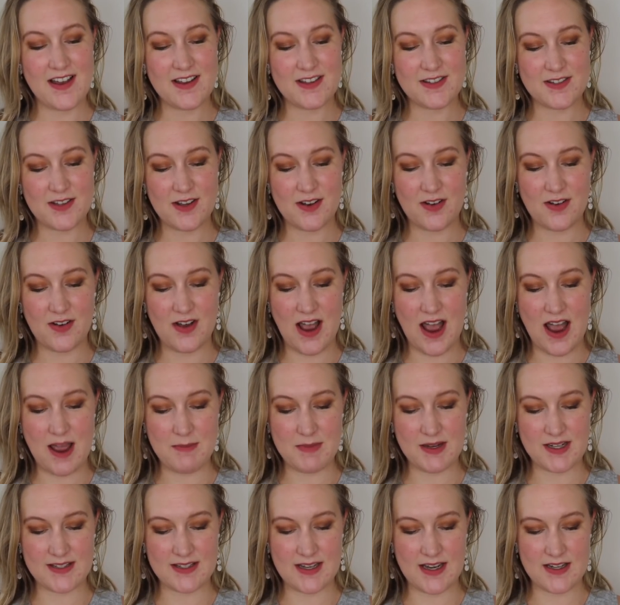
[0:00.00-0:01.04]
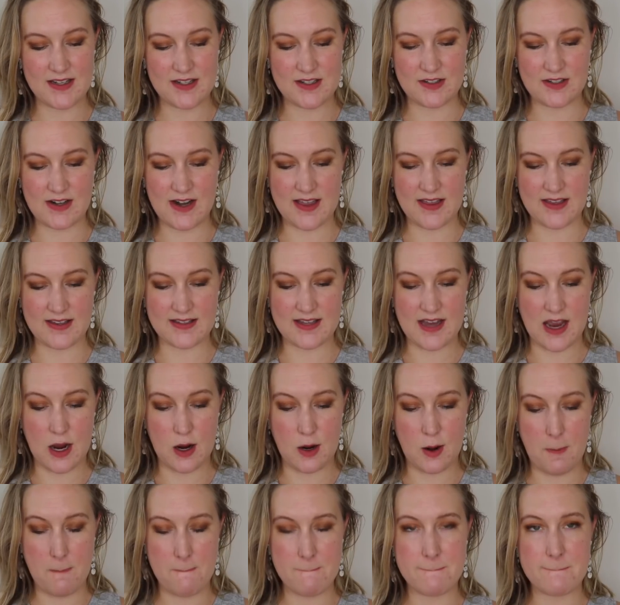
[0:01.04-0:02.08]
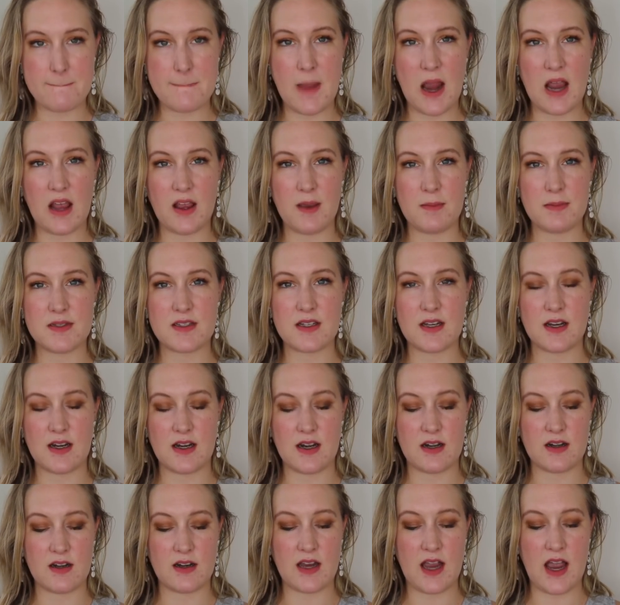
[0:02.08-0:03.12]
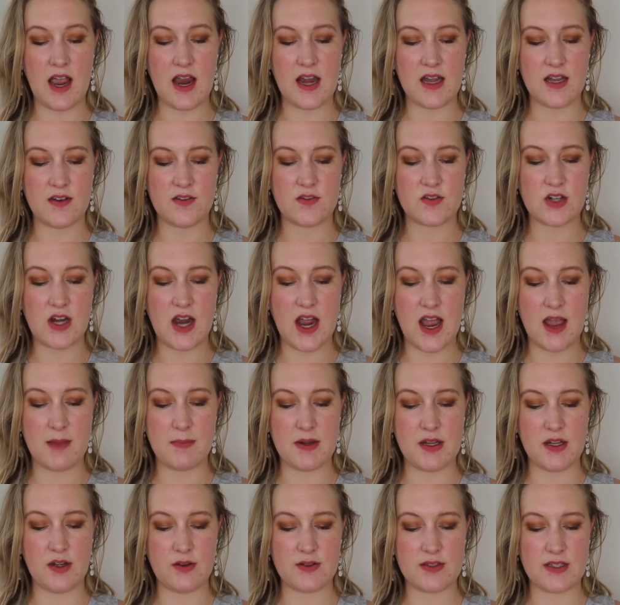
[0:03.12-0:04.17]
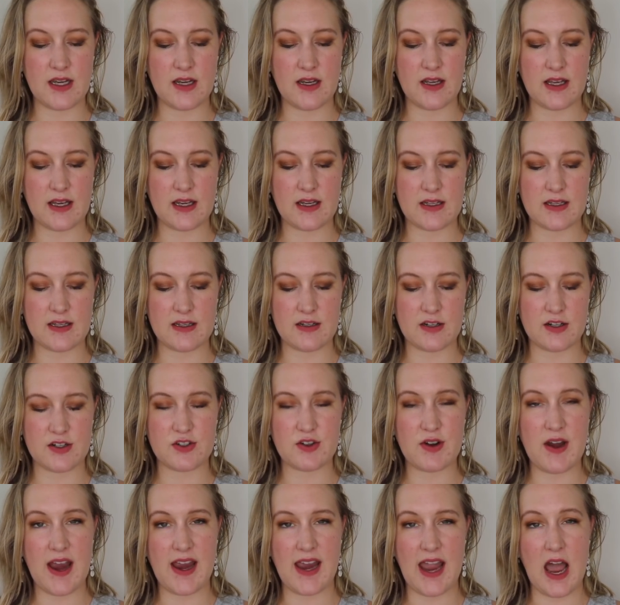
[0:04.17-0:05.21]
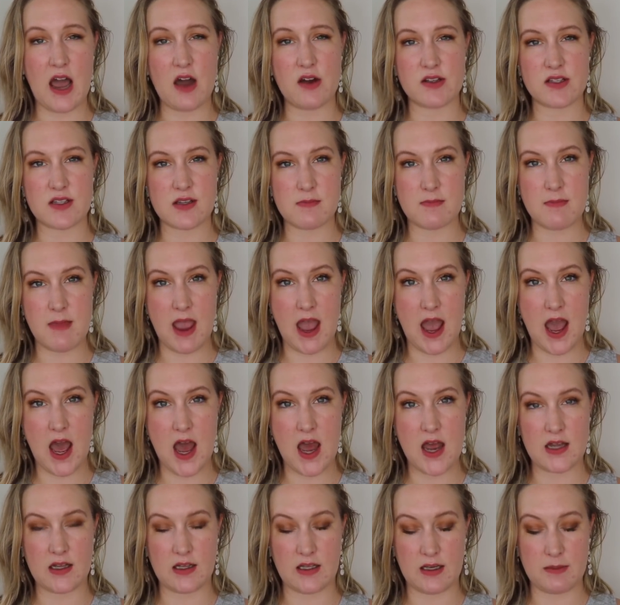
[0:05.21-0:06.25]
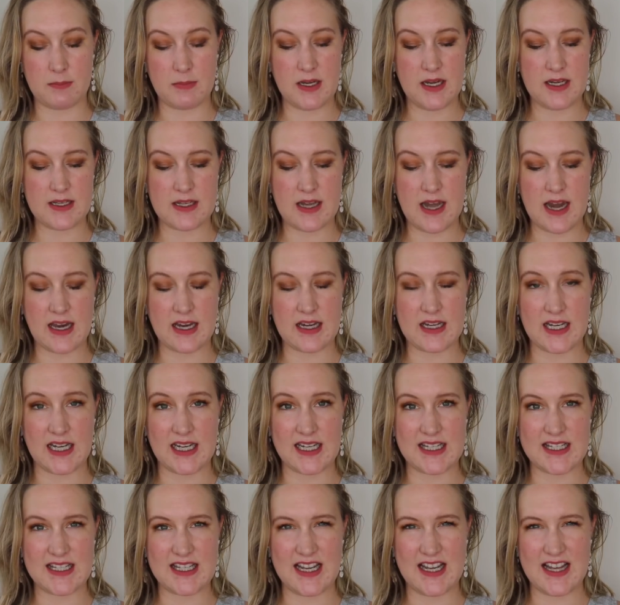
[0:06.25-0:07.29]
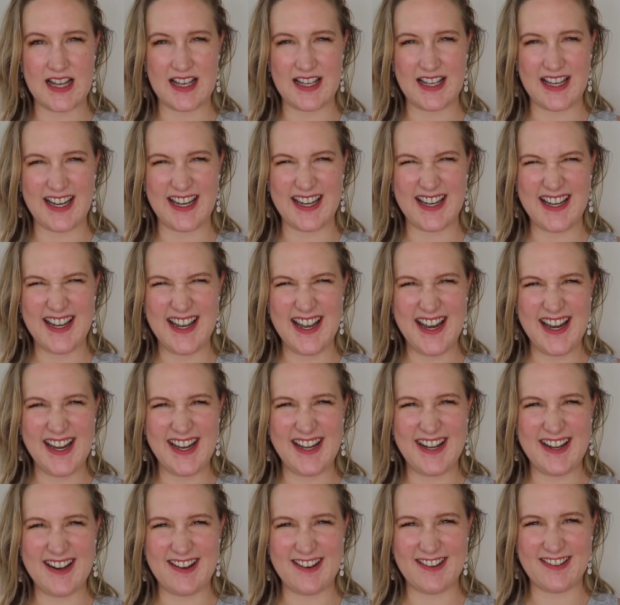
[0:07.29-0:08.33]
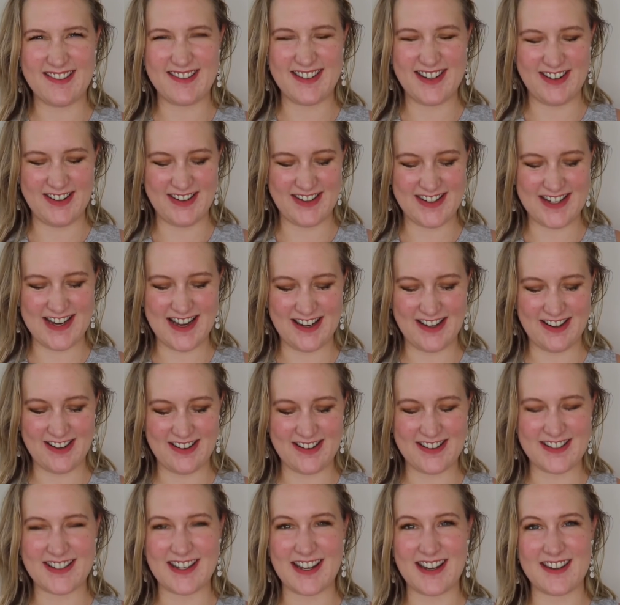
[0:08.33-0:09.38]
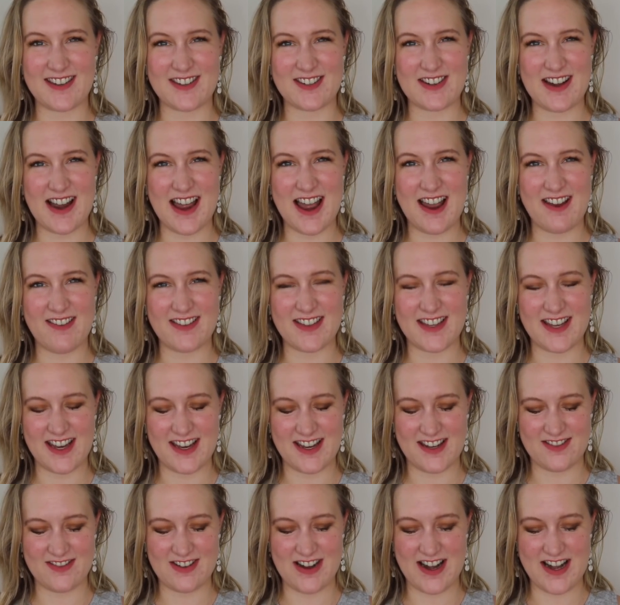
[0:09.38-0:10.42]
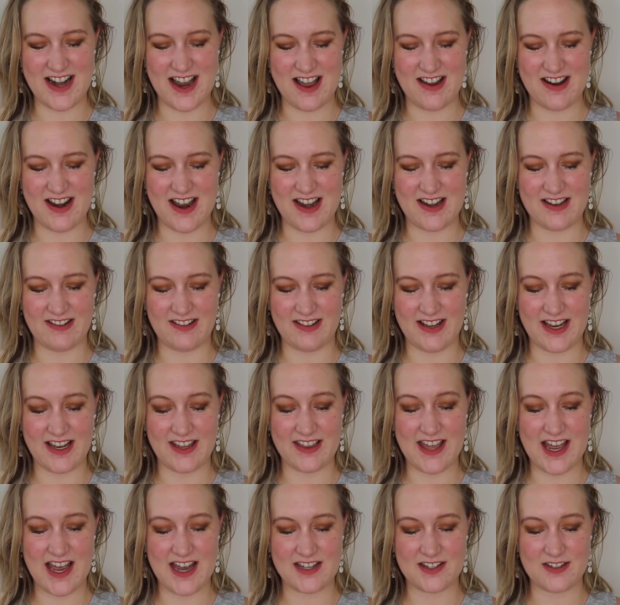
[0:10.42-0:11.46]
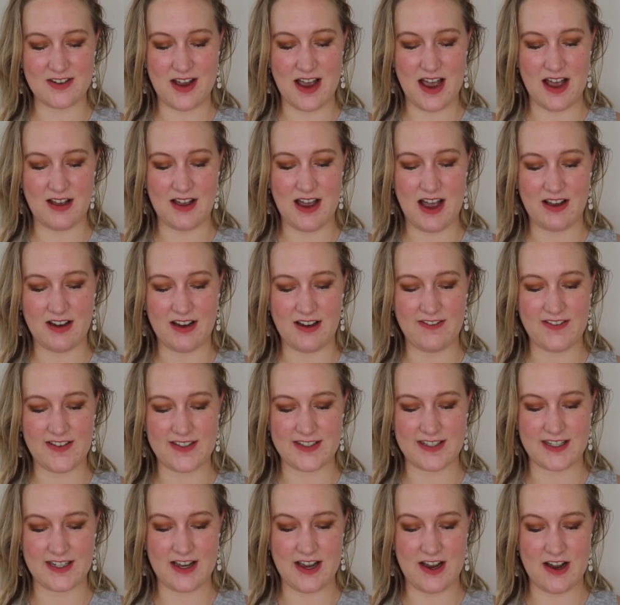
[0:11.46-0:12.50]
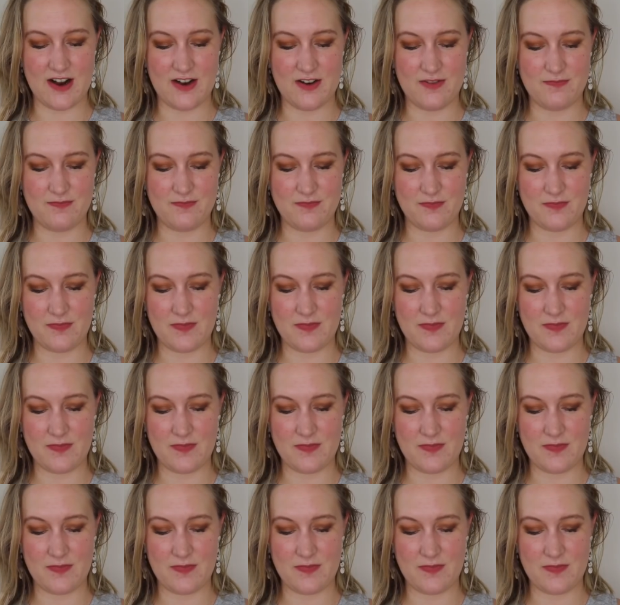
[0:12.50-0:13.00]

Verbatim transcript: So I'm excited to try this out. My lips are kind of dry. I've been using like, or trying out some matte lippies, and I could like see that, like, you know, when you could tell your skin's dry when they dry down. I don't like that, so I'll, I'll give this a go.